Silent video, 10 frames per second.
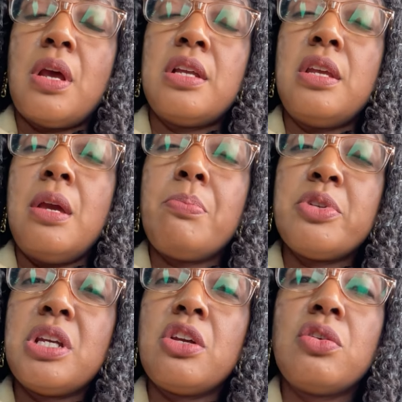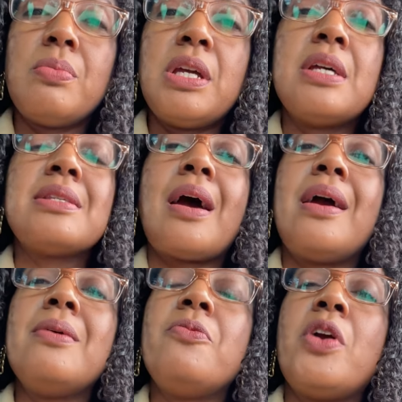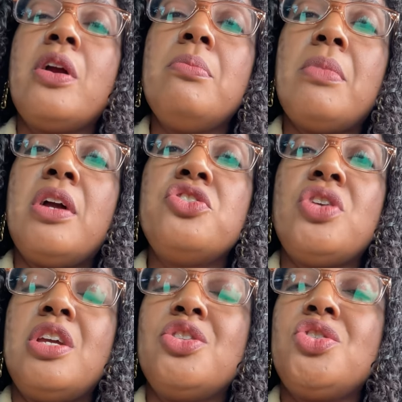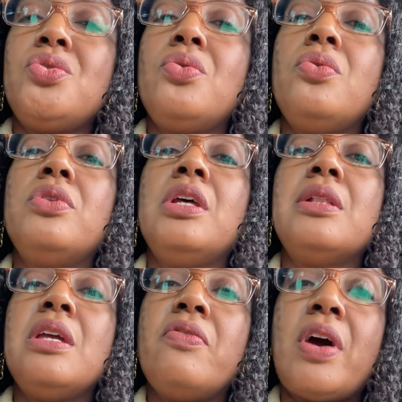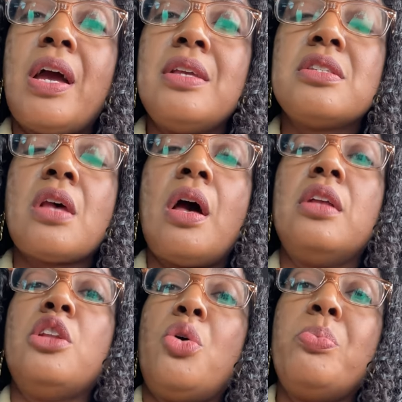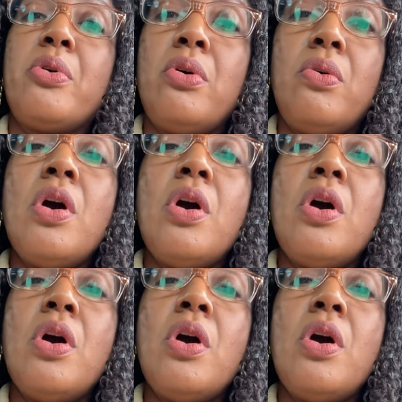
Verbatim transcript: in particular because I am very much into the Levi's uh, Low Pro